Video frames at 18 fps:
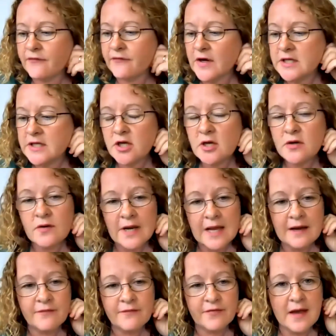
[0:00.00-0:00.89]
If I don't
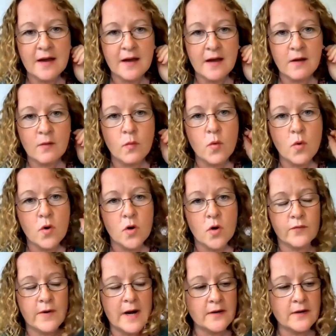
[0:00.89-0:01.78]
have that, I
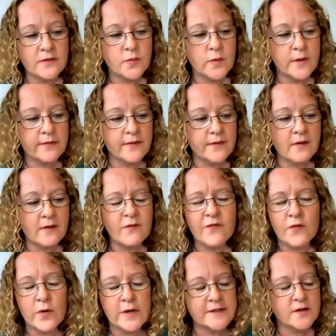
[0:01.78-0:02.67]
walk around with,
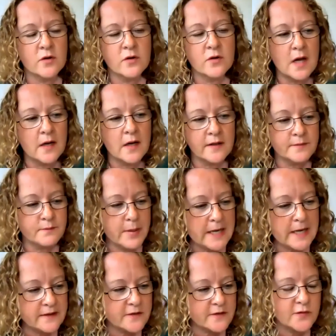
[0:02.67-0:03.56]
I've always got colored
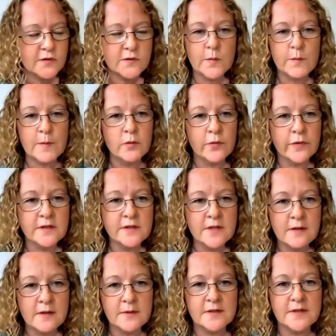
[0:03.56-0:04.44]
pencils with me all the
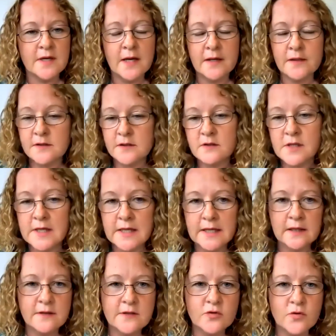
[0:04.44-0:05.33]
time because I like
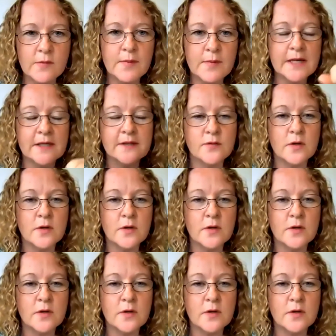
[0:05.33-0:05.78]
doodling and scribbling.